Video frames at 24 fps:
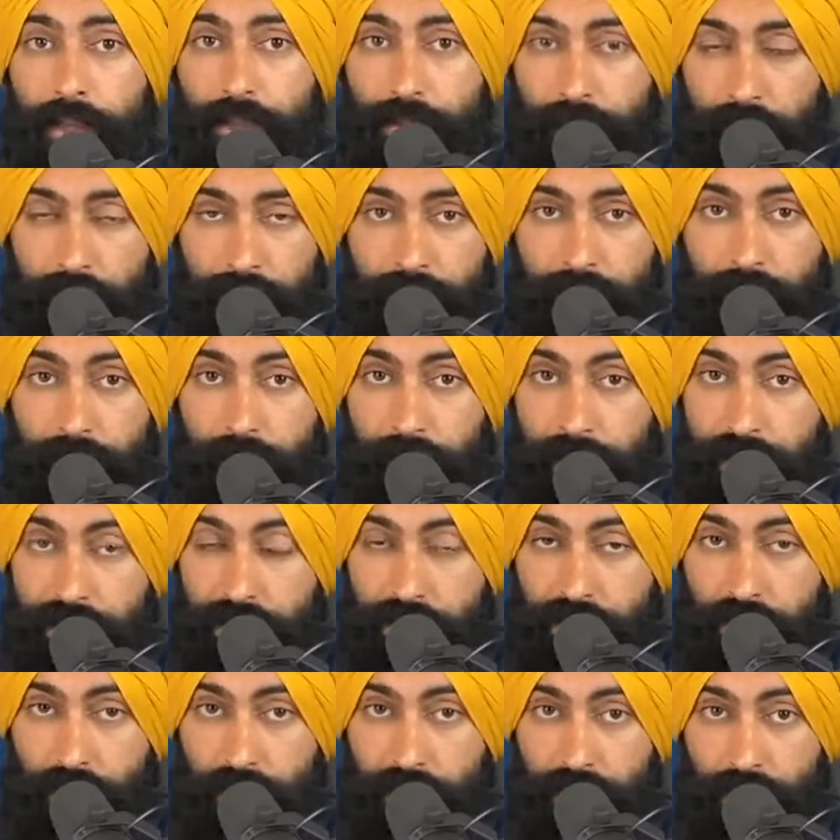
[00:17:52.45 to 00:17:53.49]
Then, as
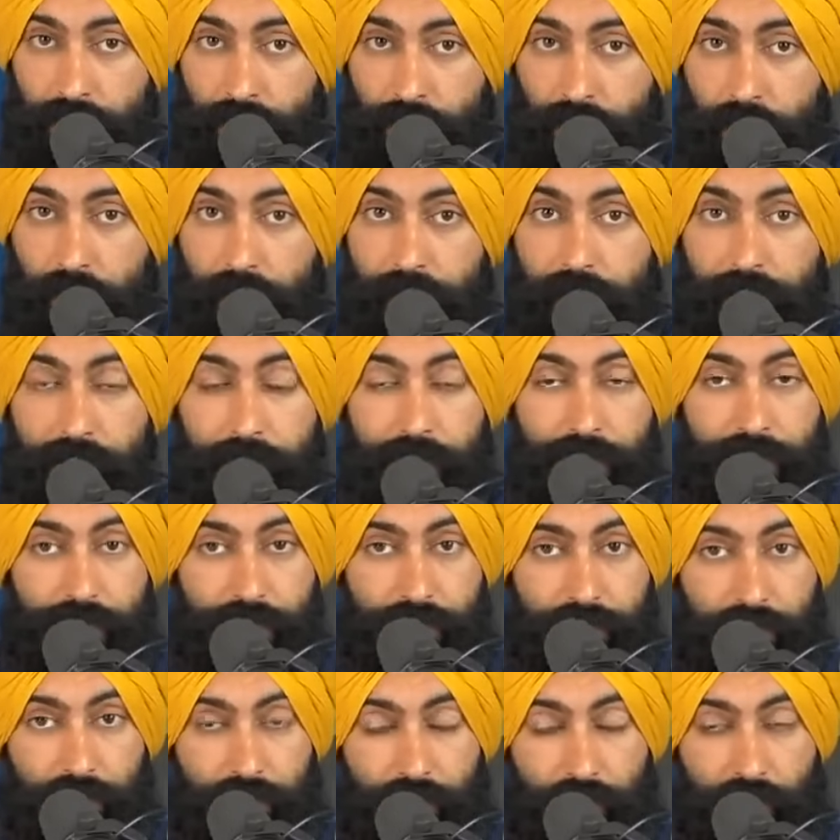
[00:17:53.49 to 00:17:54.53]
you start to do that and as
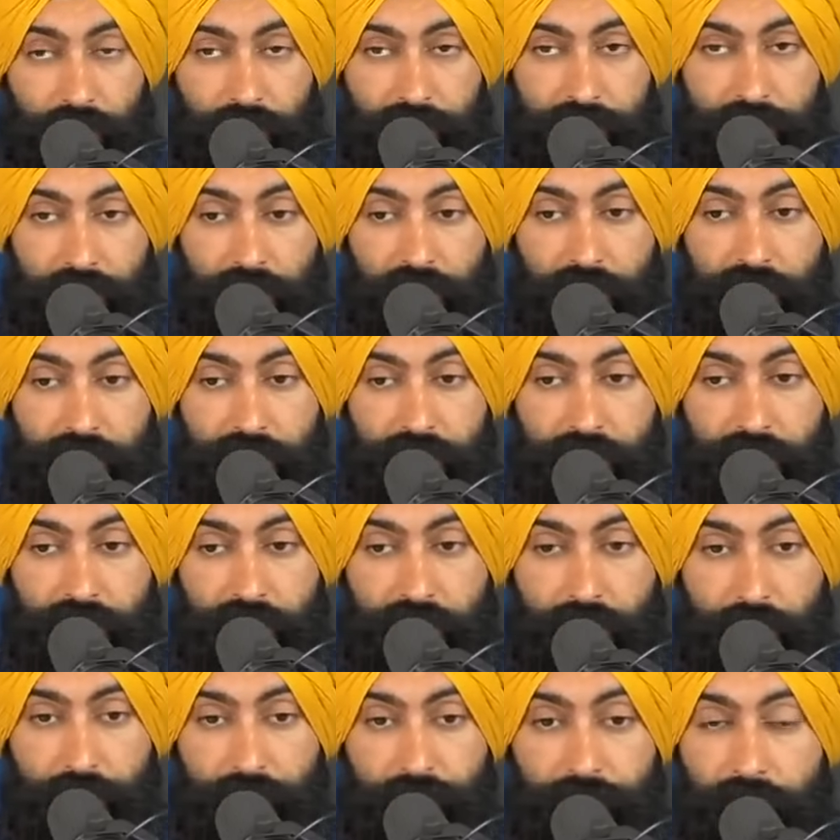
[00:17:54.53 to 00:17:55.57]
you start to understand the
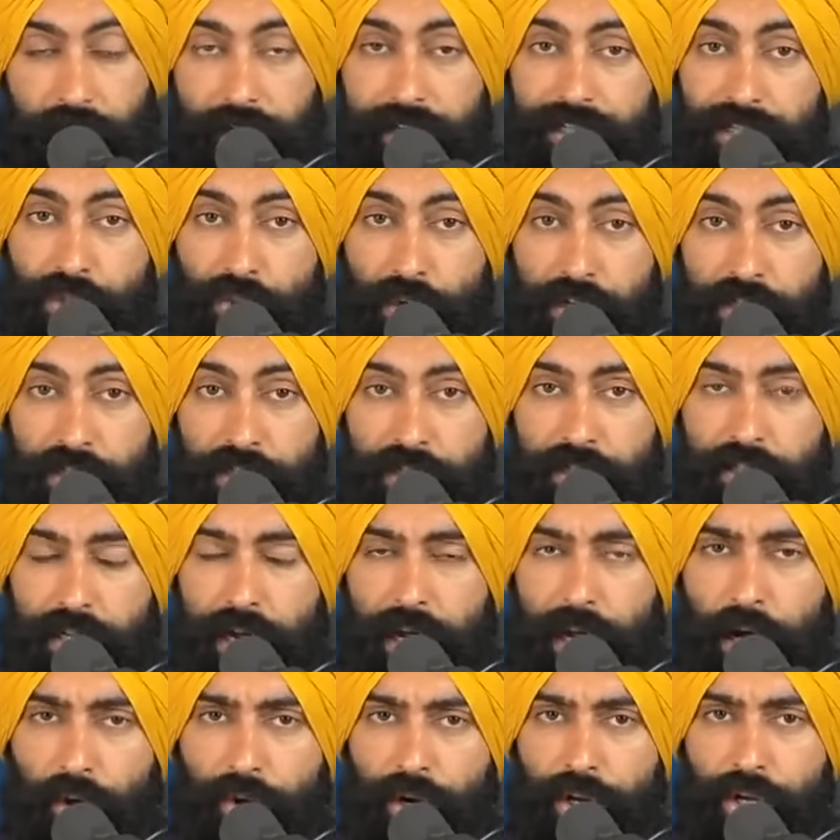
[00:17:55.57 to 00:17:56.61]
system, the next question is
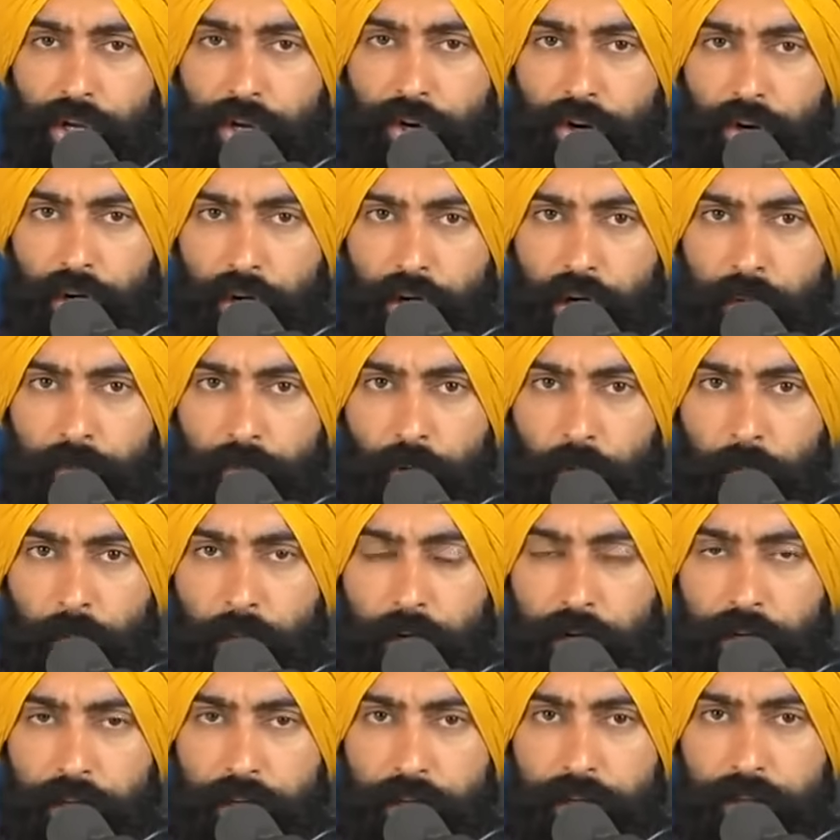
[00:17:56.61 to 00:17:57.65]
how can you earn more
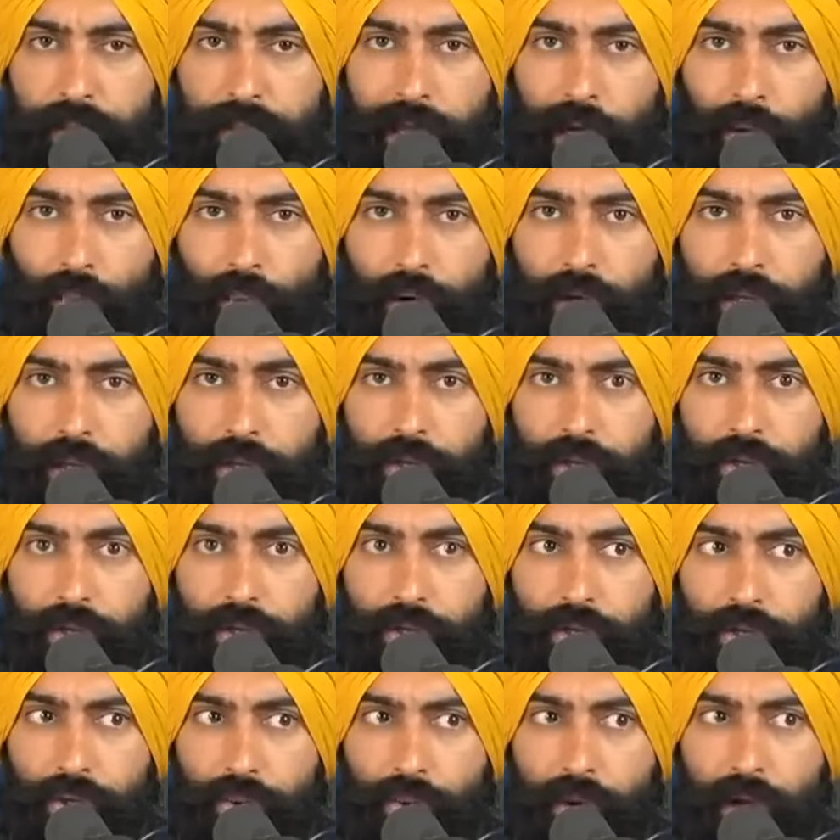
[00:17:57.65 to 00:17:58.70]
money? That way
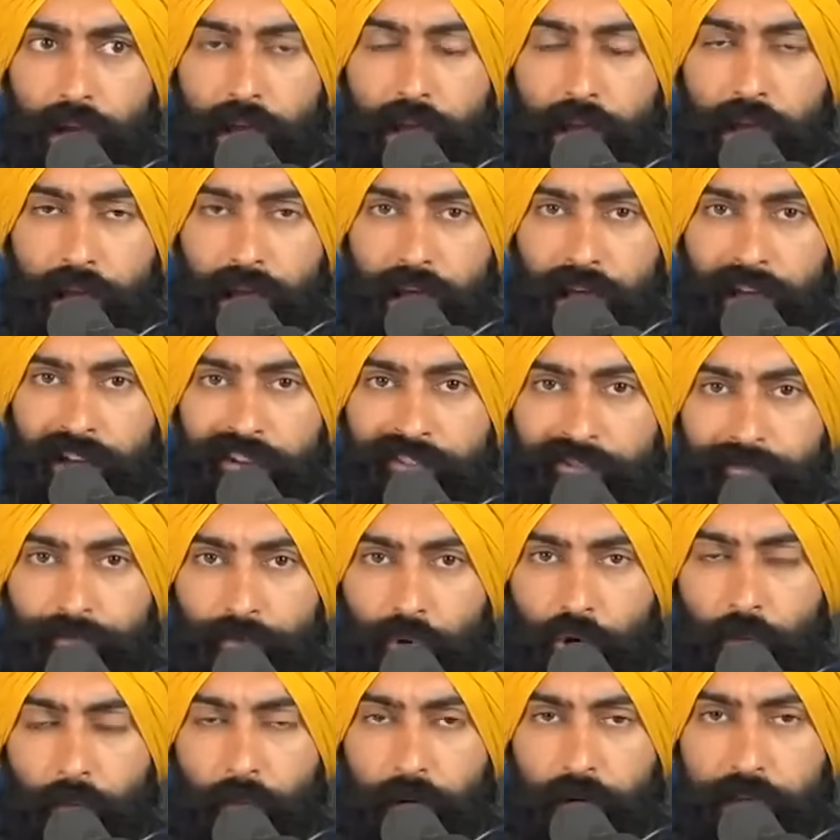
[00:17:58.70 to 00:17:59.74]
you have
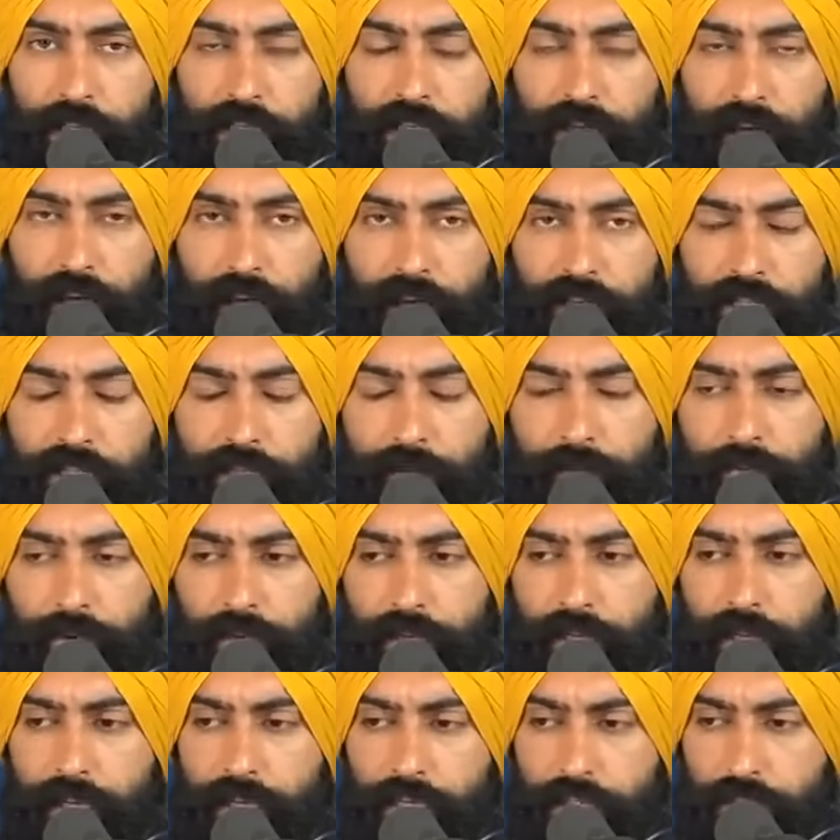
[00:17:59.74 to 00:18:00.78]
more money to actually
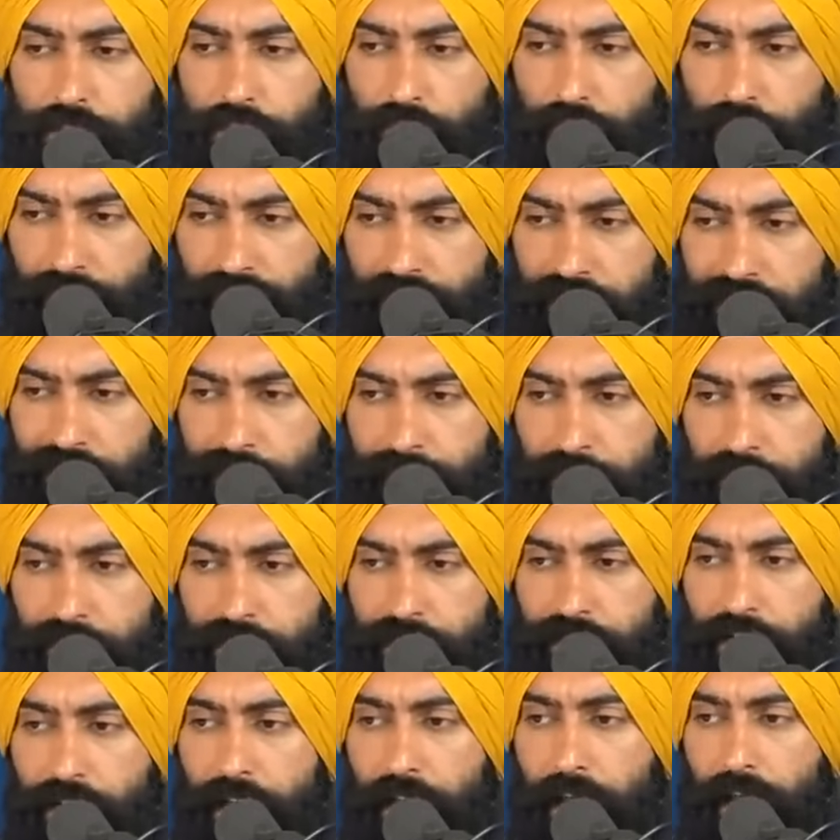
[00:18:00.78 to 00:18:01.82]
put into your
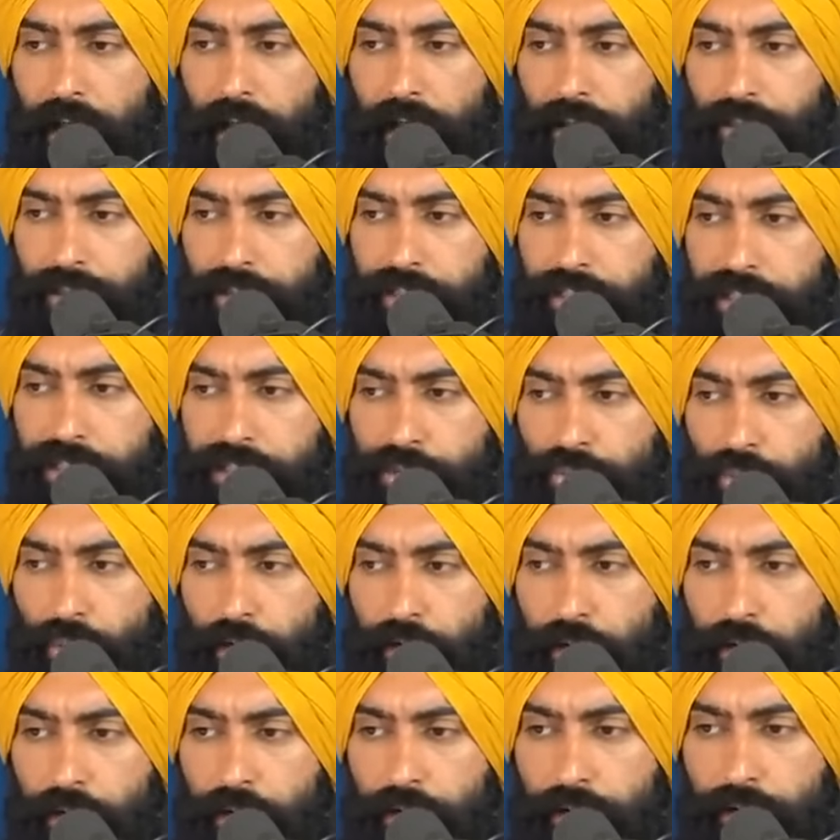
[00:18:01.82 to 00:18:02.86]
investments. And this is
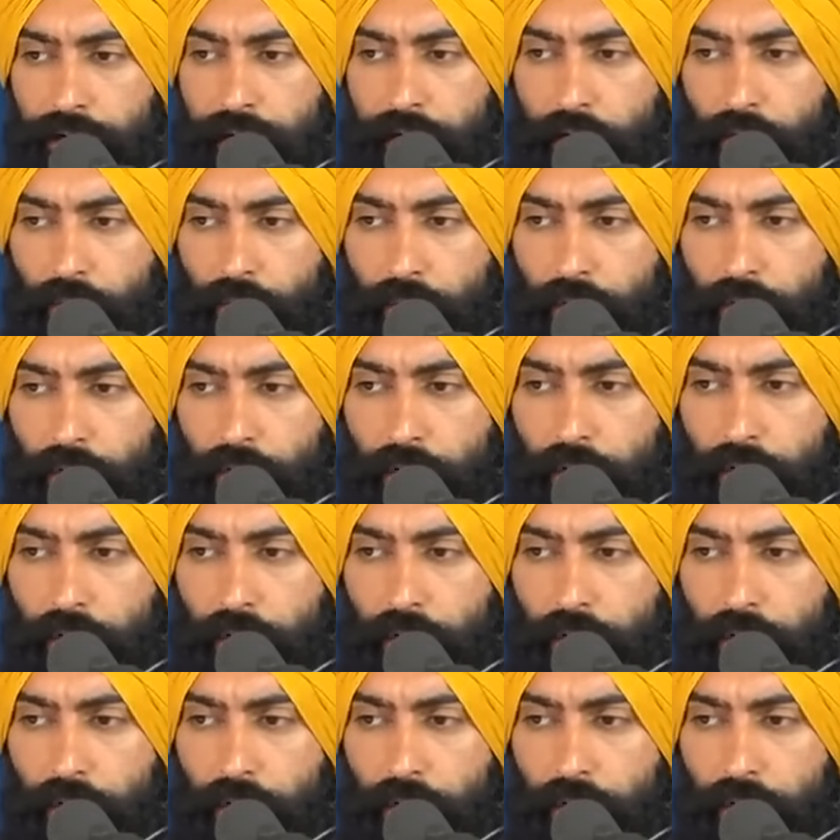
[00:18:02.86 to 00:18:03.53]
where now